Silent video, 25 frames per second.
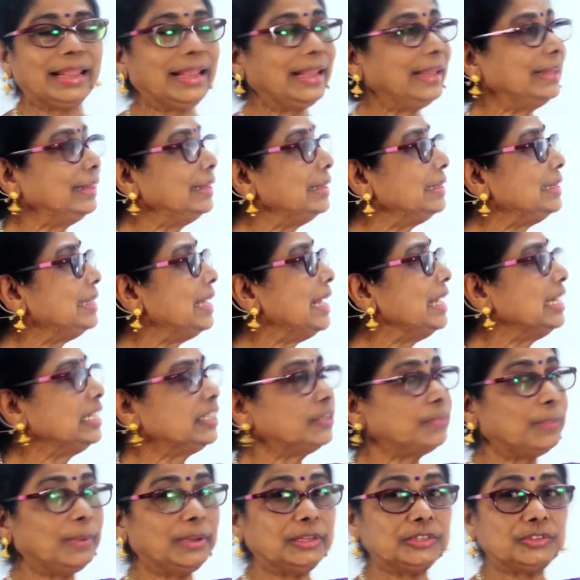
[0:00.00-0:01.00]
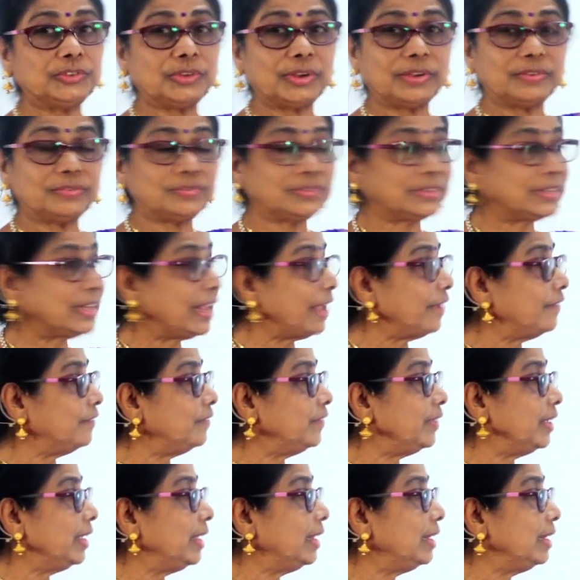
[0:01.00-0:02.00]
In the tenth place, you have
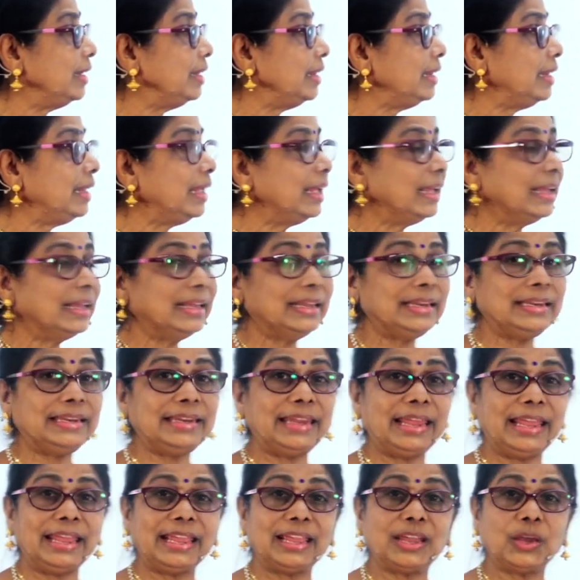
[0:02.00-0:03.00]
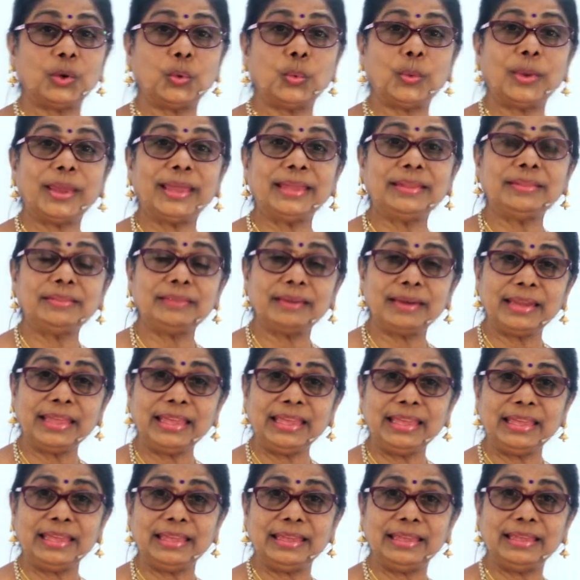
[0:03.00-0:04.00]
7, take away
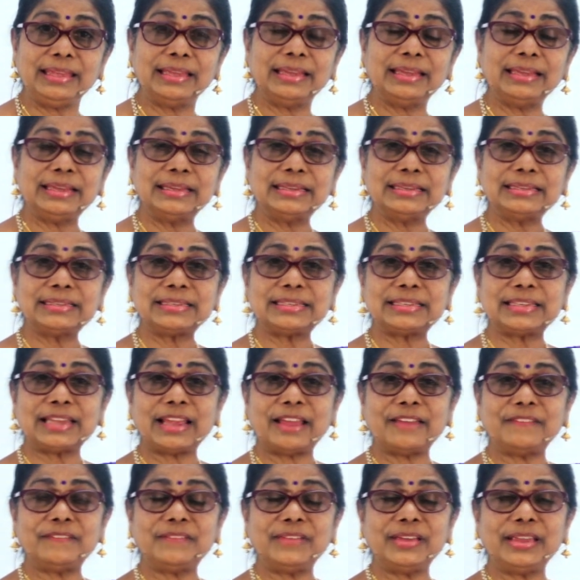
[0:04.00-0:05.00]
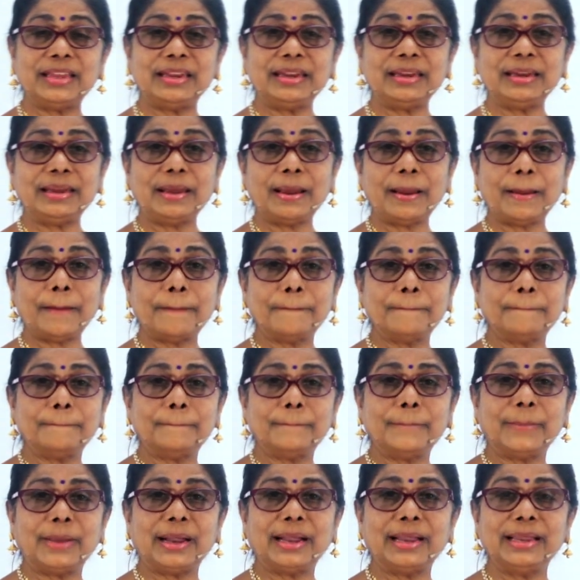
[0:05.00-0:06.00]
3. 7
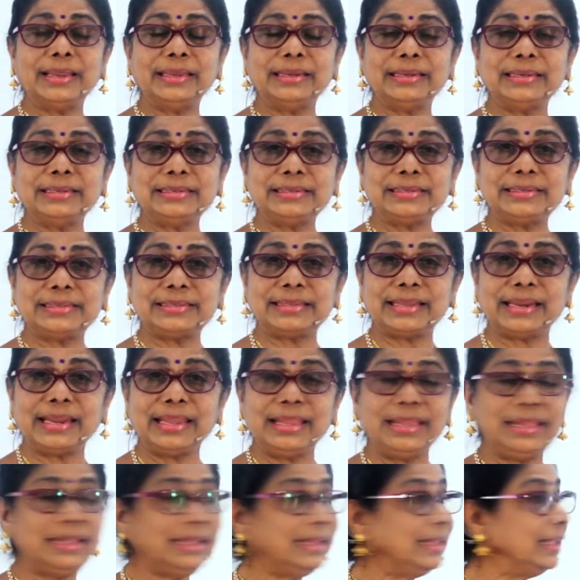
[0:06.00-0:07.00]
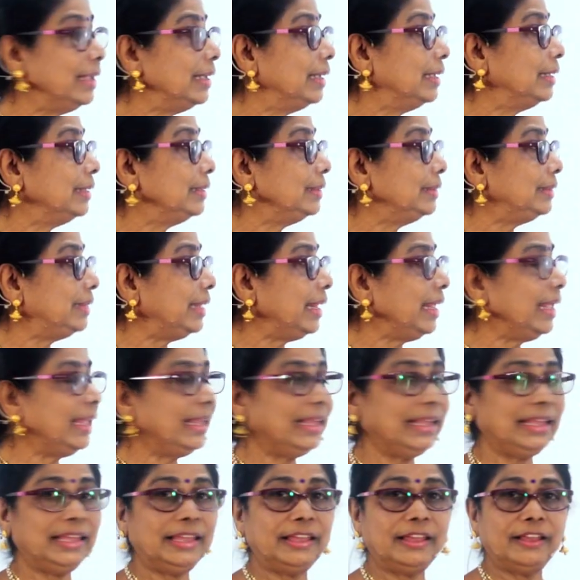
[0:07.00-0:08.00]
minus 3.
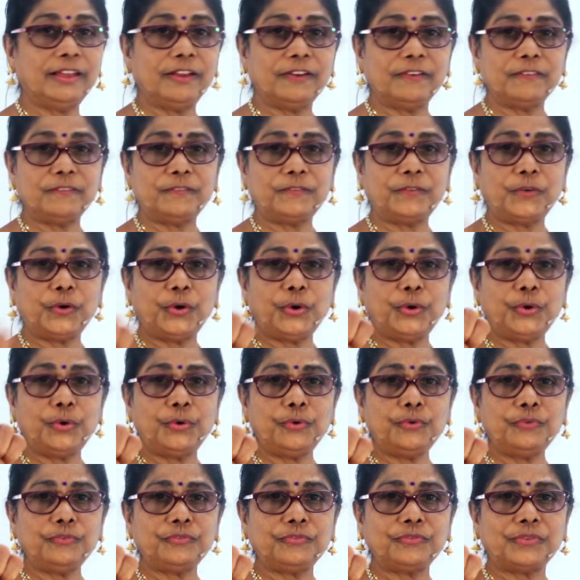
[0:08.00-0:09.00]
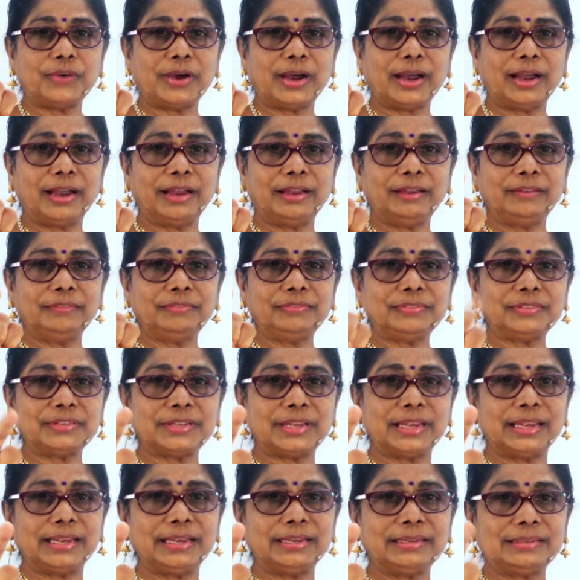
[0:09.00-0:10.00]
3. 4, 5,
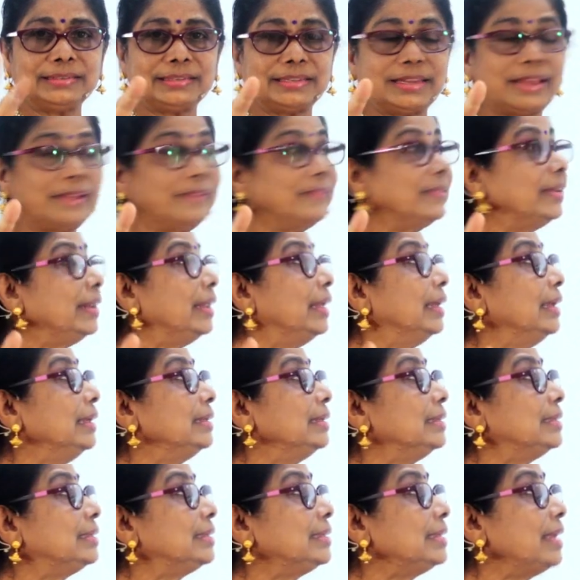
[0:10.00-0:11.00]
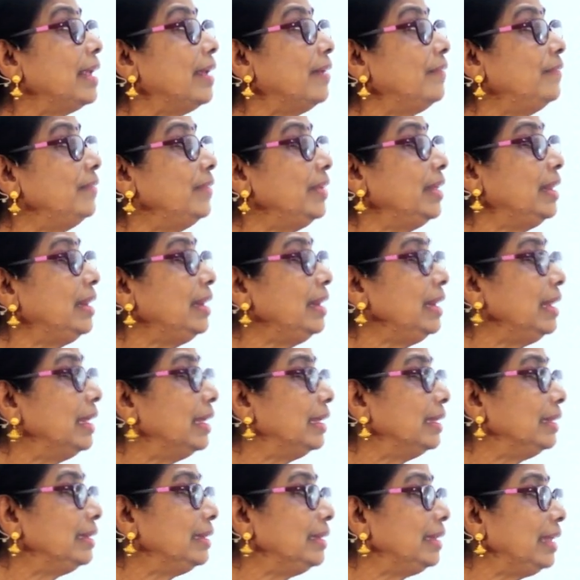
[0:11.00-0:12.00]
6, 7. 7,
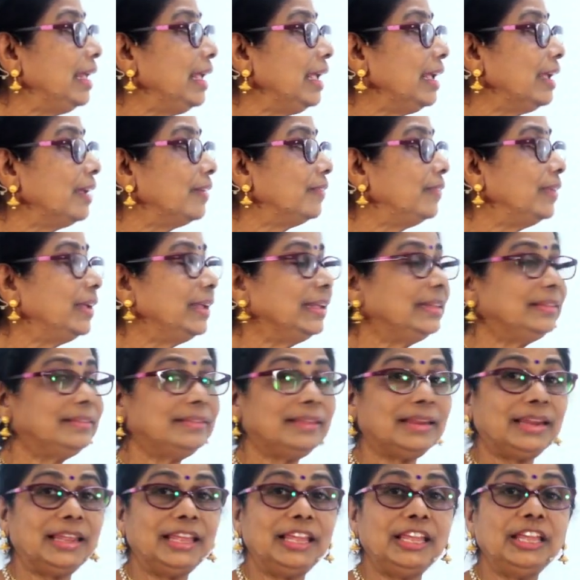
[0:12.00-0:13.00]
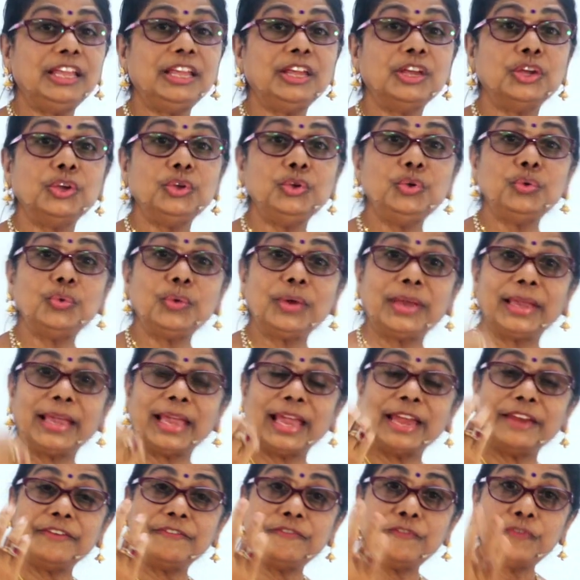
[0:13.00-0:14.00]
take away 3, you
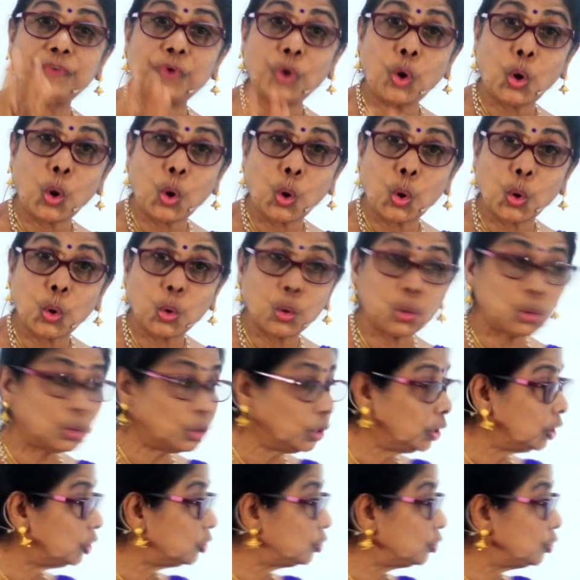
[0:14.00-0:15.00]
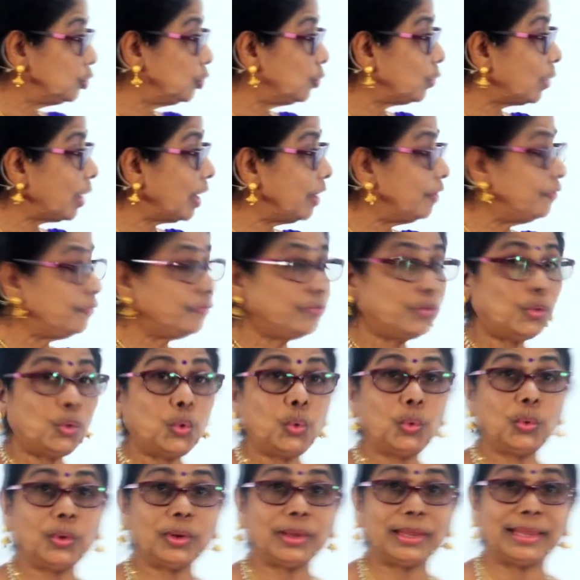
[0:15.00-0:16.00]
get 4. So you write
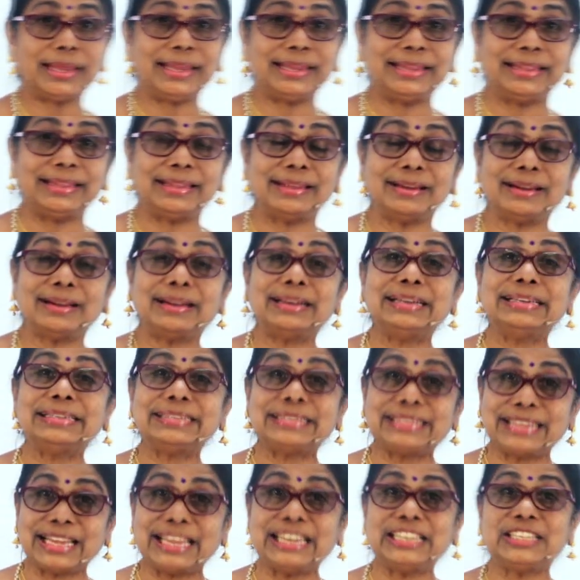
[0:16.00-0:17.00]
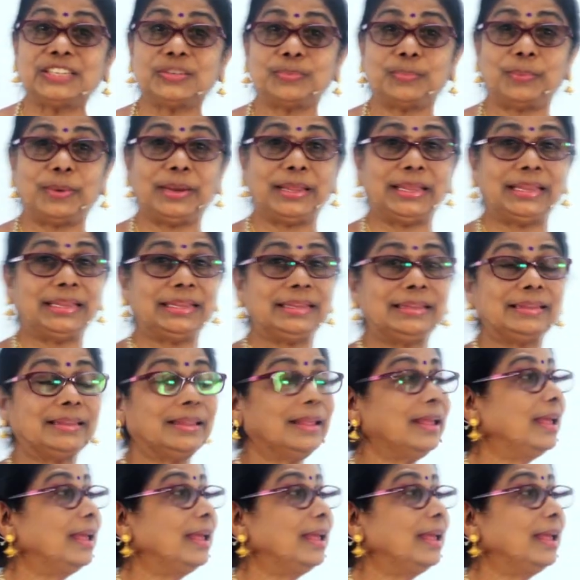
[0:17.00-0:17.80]
4 in the tenth place.